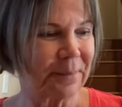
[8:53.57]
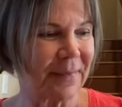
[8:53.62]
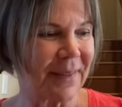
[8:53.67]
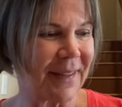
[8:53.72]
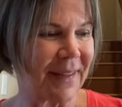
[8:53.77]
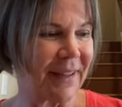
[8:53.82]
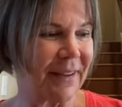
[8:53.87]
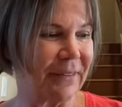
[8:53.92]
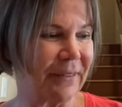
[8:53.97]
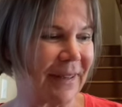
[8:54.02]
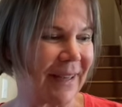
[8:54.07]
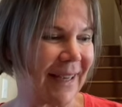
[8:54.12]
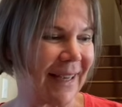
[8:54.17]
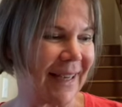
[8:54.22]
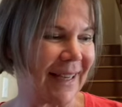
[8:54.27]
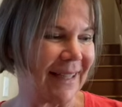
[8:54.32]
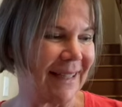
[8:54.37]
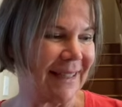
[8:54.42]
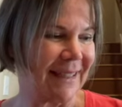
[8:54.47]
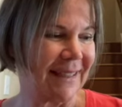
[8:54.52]

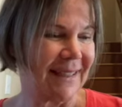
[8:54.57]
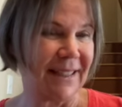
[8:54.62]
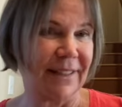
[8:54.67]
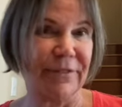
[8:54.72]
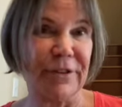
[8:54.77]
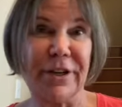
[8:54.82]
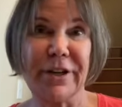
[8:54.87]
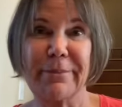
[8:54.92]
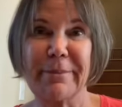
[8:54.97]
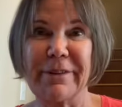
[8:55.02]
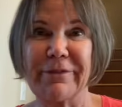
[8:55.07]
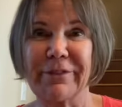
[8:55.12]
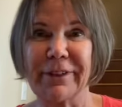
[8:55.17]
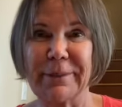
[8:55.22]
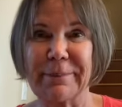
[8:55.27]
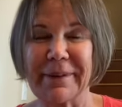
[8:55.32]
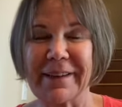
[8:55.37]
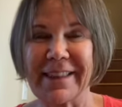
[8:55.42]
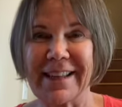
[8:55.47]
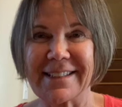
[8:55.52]
Okay, if you hear me
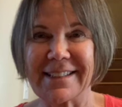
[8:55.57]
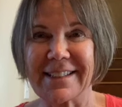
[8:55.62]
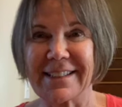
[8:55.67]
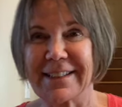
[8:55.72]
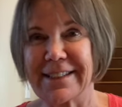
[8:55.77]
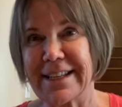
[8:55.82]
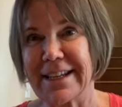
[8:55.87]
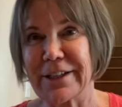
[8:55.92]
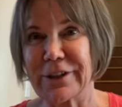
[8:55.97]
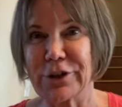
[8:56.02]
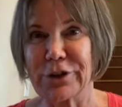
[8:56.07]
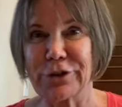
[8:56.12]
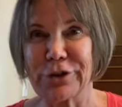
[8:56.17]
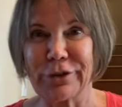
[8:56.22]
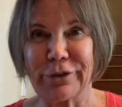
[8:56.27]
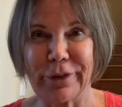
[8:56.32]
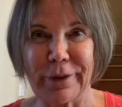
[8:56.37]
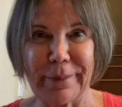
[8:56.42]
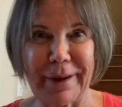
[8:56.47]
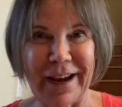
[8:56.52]
flipping, that's because the answers are
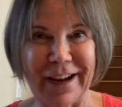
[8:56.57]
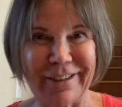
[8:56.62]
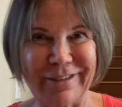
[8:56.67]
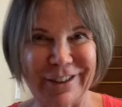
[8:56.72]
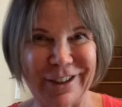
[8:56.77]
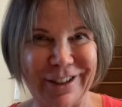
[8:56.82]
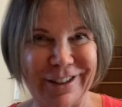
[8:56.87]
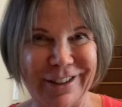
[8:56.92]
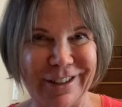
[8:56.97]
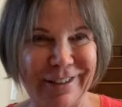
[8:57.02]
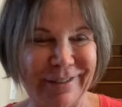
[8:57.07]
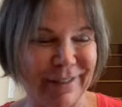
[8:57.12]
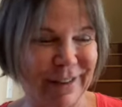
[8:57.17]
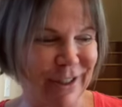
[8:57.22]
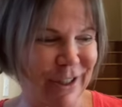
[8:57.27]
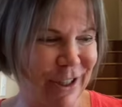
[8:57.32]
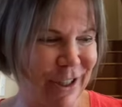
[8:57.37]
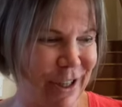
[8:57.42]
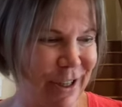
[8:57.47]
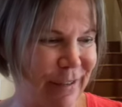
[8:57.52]
on the back of the
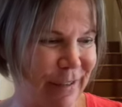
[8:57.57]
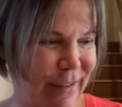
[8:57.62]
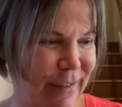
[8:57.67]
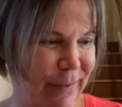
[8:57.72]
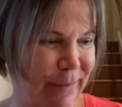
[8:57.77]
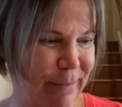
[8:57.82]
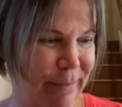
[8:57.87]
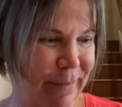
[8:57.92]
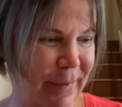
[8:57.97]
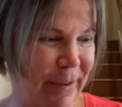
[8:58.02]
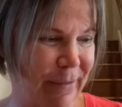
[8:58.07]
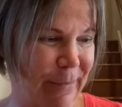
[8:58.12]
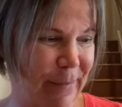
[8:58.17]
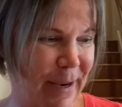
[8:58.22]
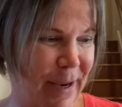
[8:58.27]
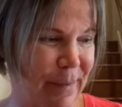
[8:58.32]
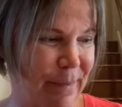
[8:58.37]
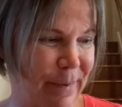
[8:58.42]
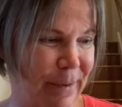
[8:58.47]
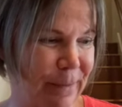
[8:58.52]
sheet of
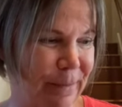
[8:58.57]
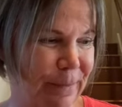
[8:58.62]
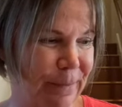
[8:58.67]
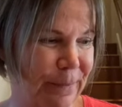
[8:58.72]
paper.